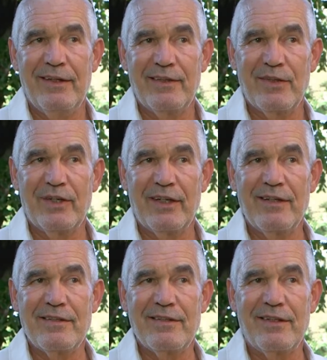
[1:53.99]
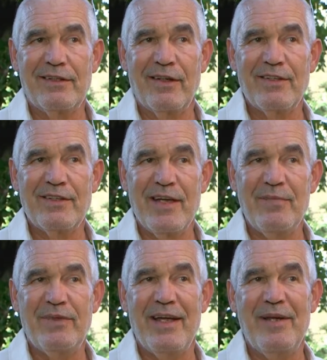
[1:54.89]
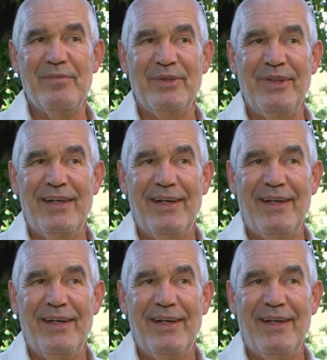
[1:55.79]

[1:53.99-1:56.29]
so they can sit on the same table.